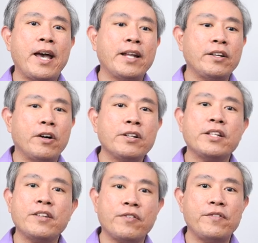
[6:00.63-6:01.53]
at are
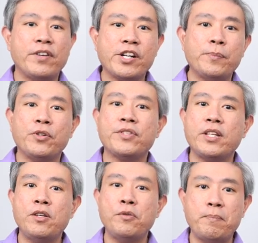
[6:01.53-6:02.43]
the different variables
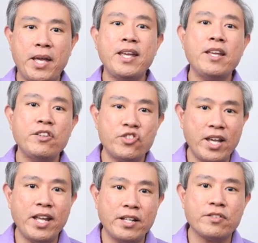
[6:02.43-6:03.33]
that you may
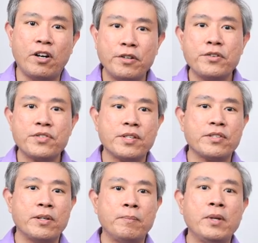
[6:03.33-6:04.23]
change on your
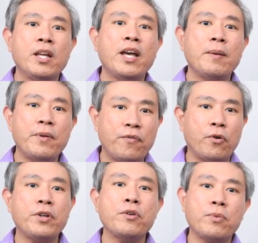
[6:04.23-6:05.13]
system
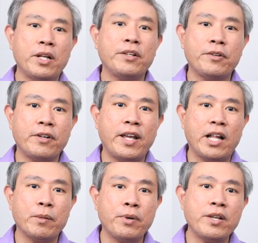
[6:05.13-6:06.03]
before you run another
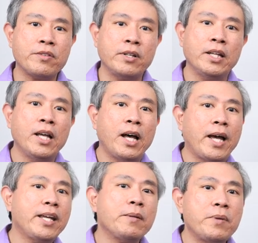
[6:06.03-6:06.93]
calibration.
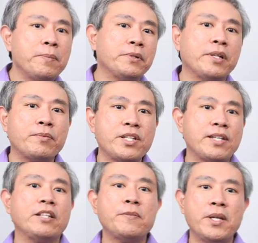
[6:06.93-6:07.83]
I get people that
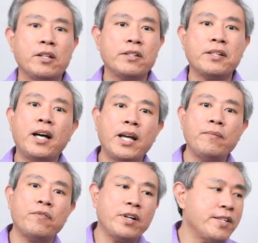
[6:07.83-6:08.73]
reach out to me all the
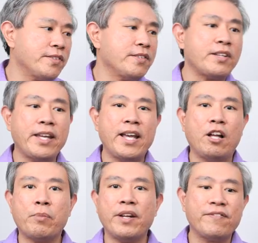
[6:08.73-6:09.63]
time. For instance, I
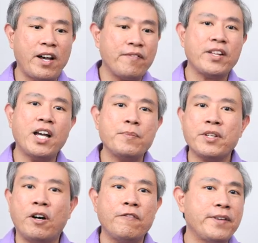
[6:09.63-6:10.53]
calibrate five
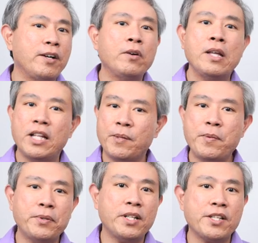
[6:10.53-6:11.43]
times, they all fail. Let
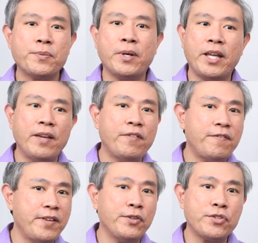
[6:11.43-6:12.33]
me put it this way. If
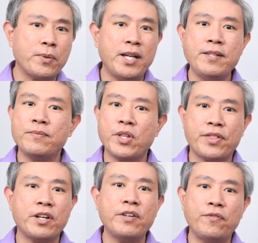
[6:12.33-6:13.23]
it fails twice, the
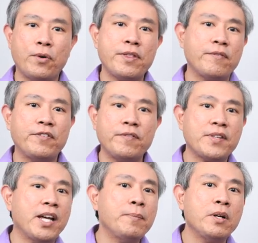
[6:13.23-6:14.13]
third, fourth, and fifth
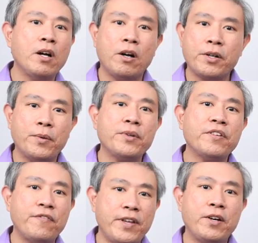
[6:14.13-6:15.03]
time are going
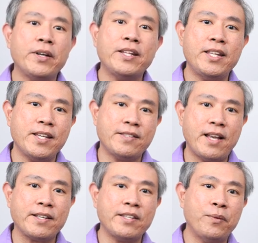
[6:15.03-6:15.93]
to fail in the
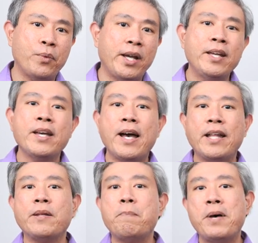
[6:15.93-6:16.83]
exact same way.
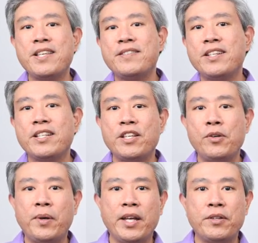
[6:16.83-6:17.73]
And the best thing that
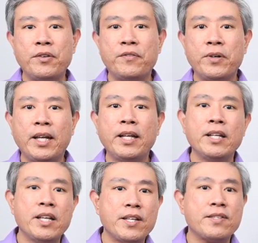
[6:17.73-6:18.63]
you can do for that
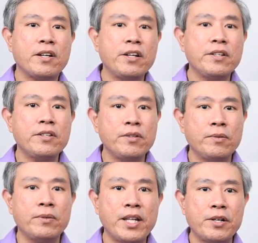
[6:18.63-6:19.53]
is starting
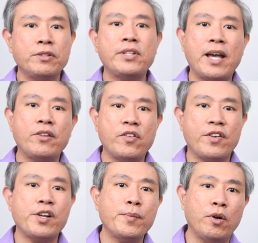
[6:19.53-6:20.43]
to narrow down the
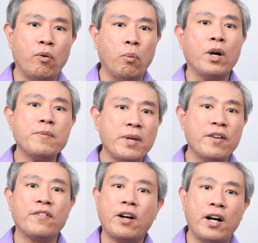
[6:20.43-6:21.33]
variable what may
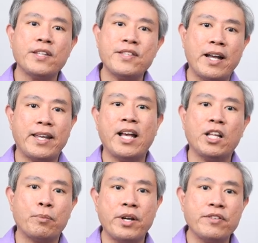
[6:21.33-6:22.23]
have caused that
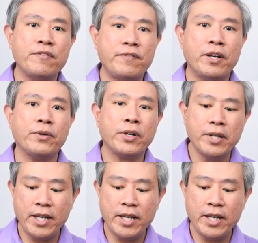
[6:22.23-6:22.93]
calibration failure